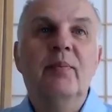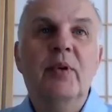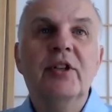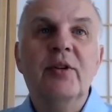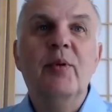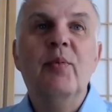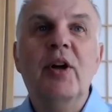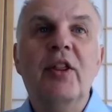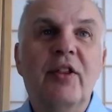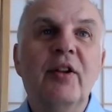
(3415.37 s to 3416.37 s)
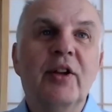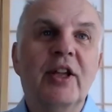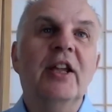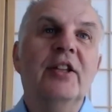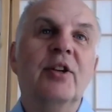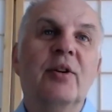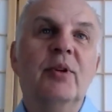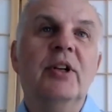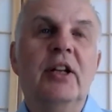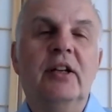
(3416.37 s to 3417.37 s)
matter to me,
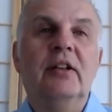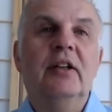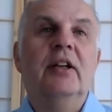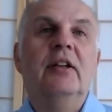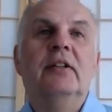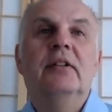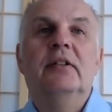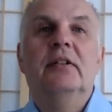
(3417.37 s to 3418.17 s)
but clearly worth.